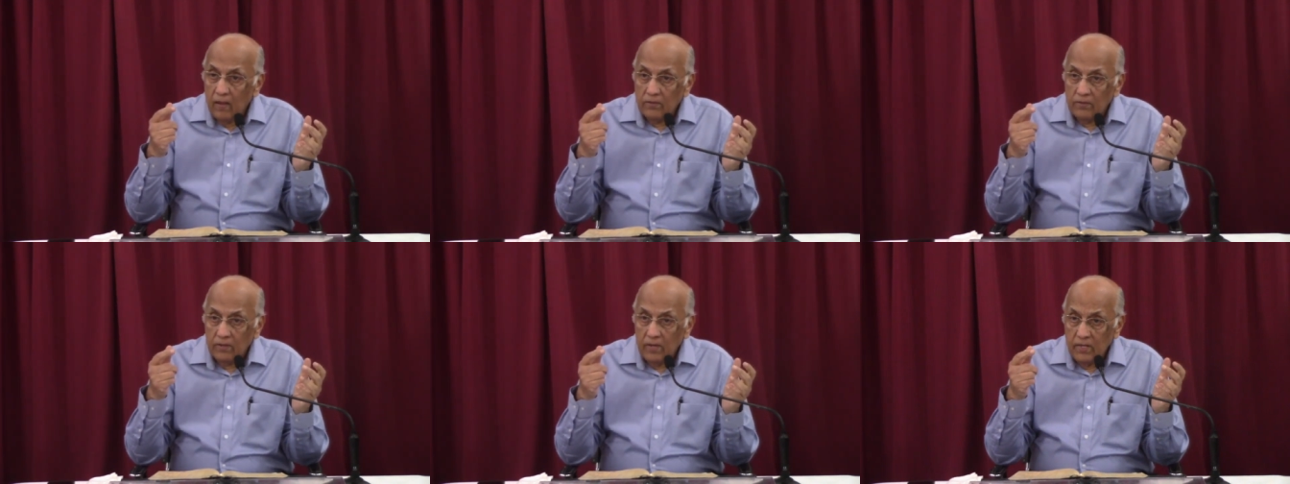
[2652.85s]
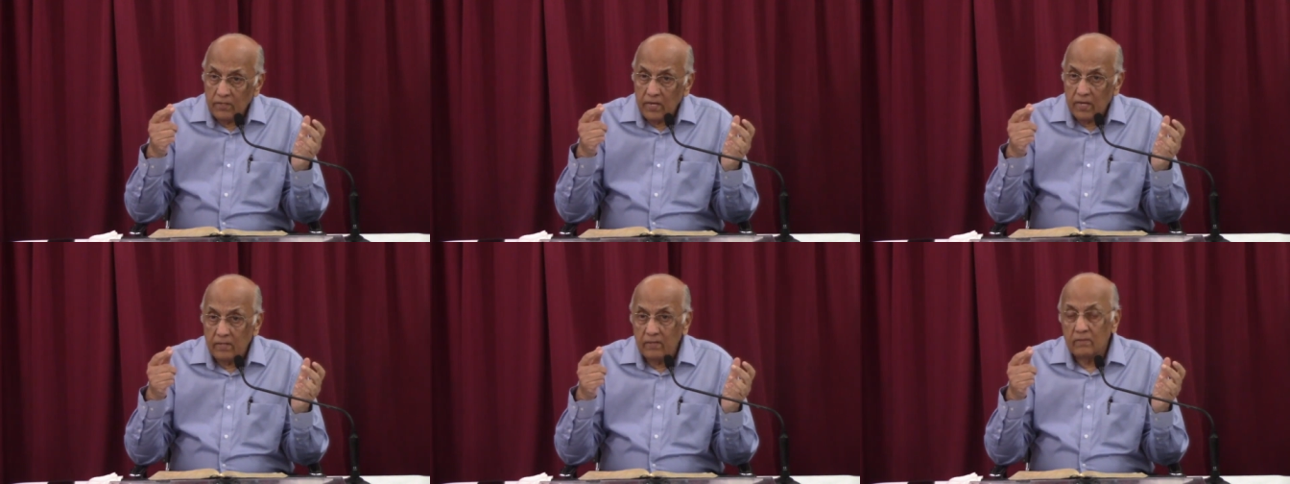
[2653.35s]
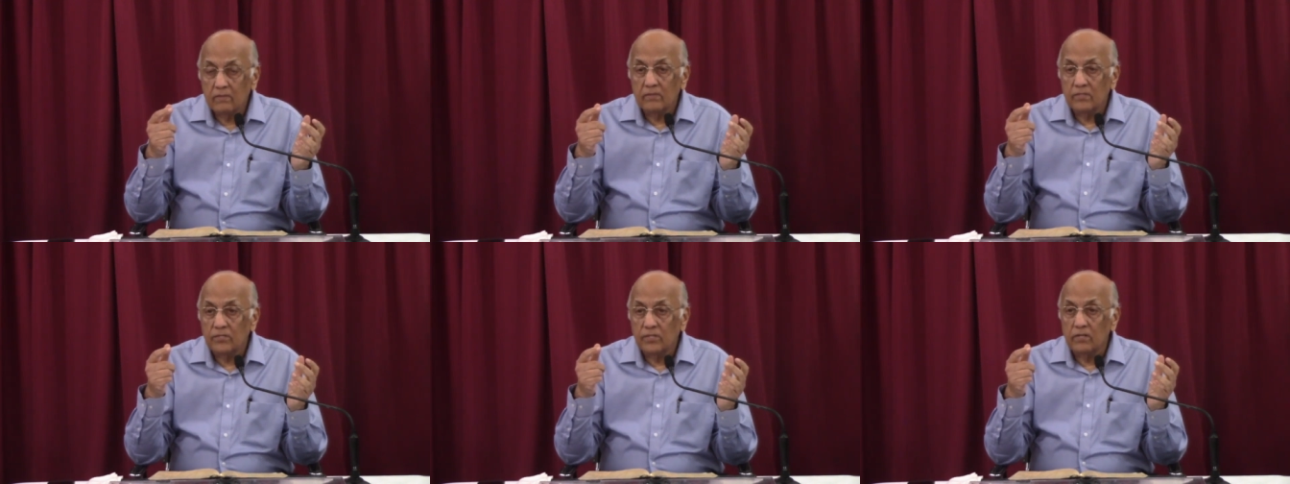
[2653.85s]
So he said,
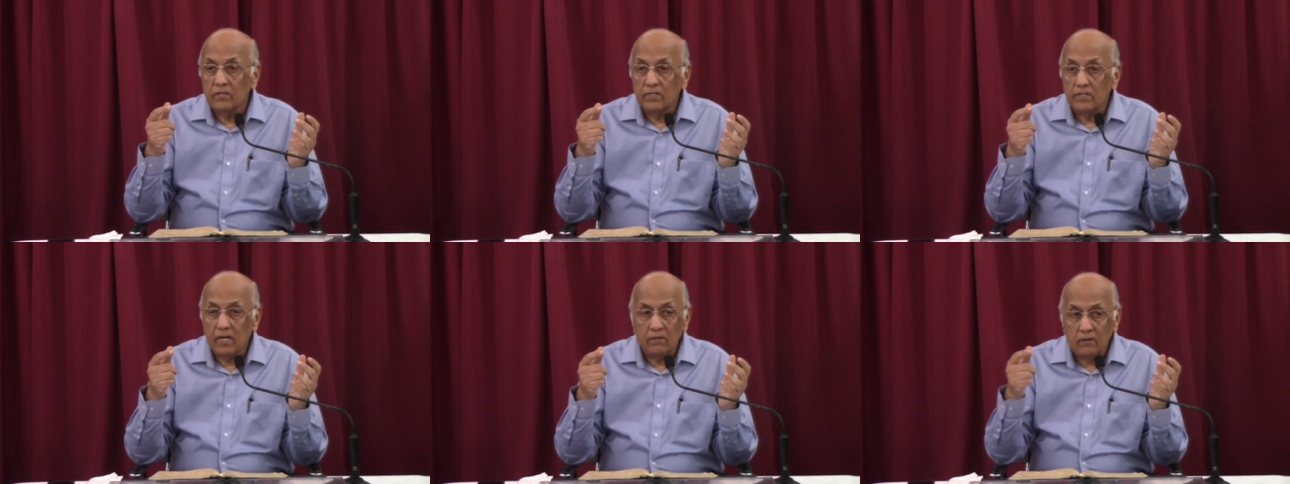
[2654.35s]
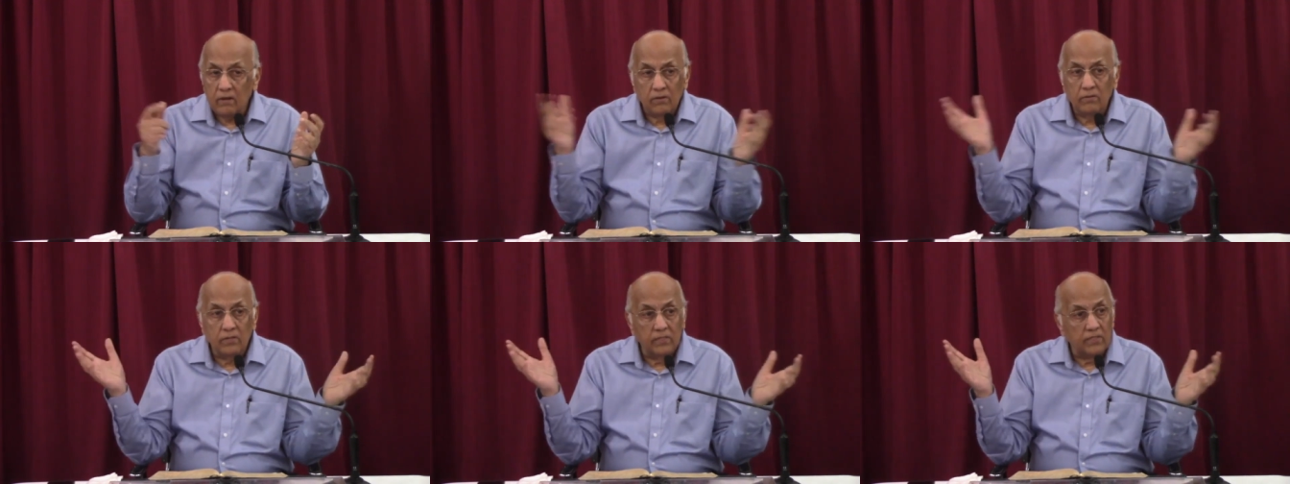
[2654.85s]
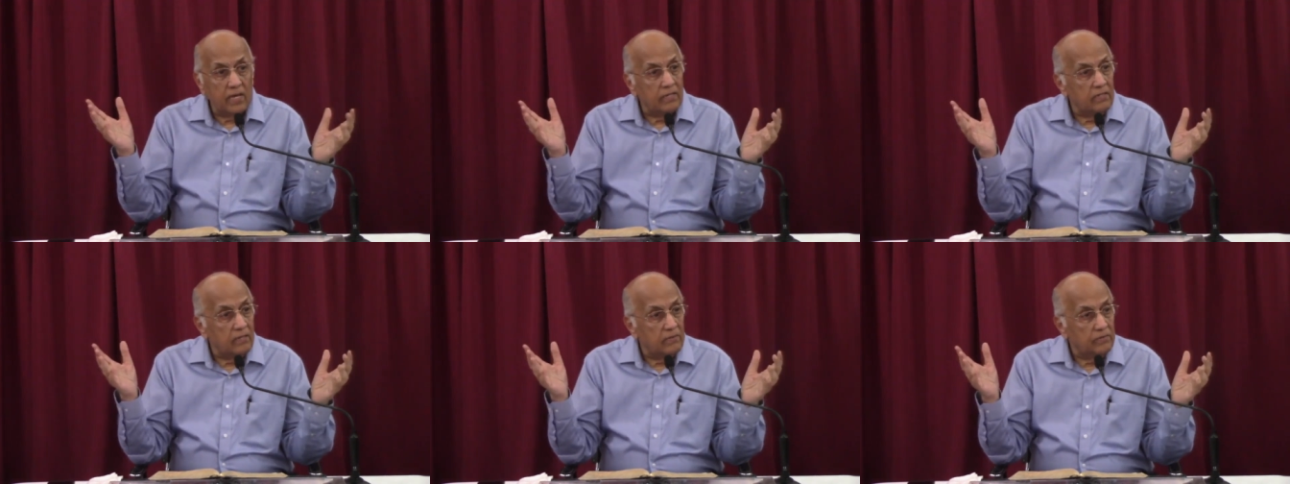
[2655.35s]
this journalist, I don't have to go
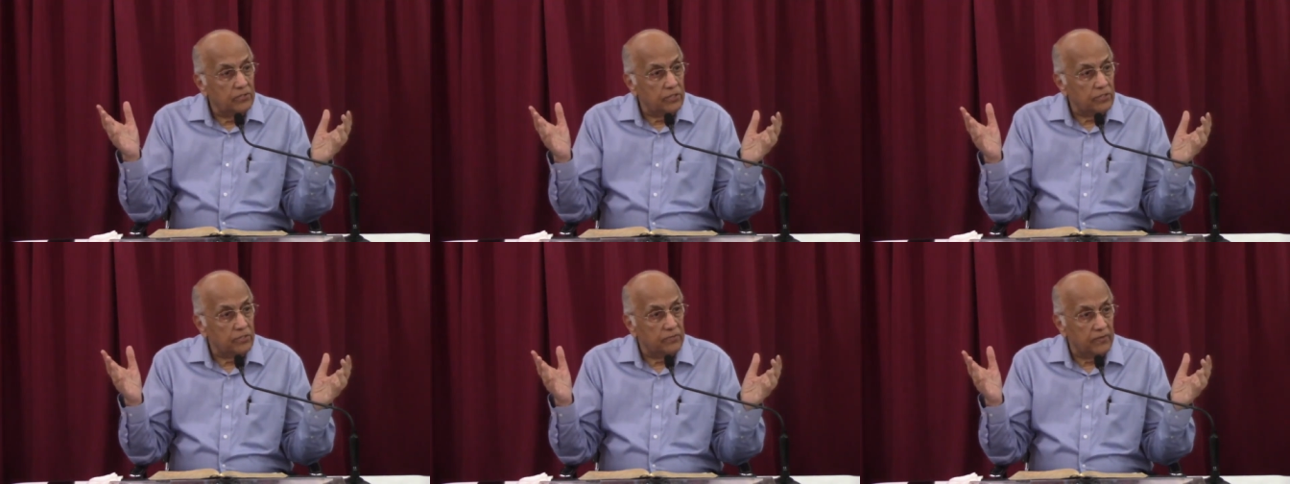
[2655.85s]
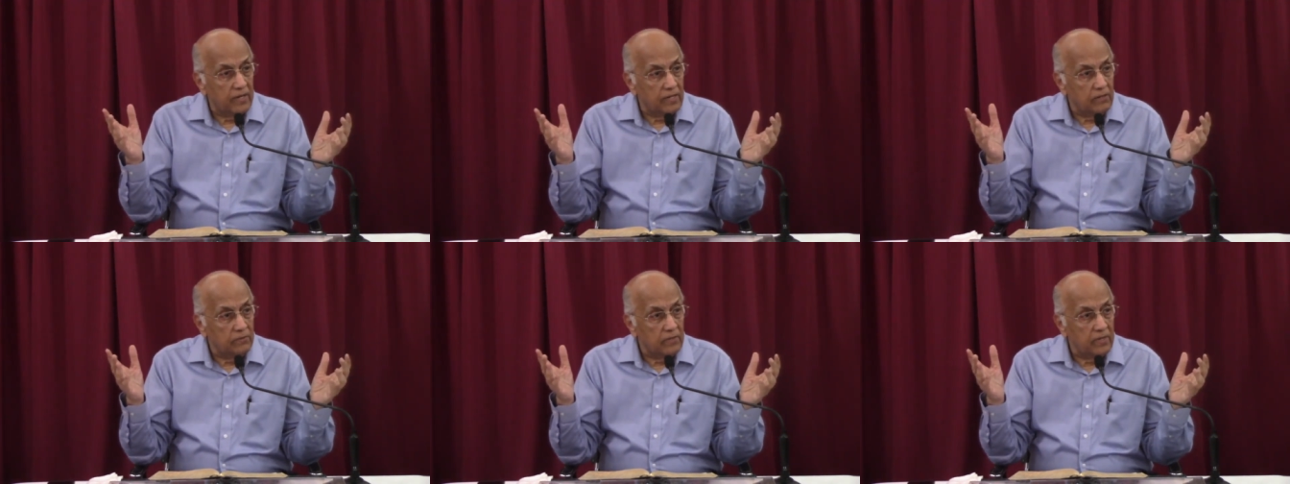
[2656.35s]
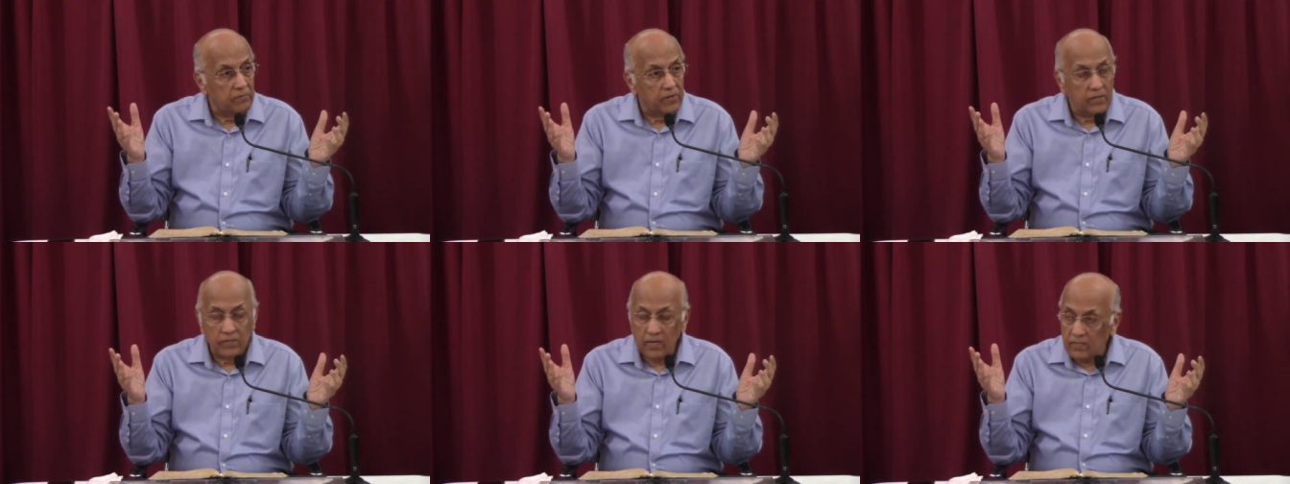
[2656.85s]
inside the church to find out what they preach.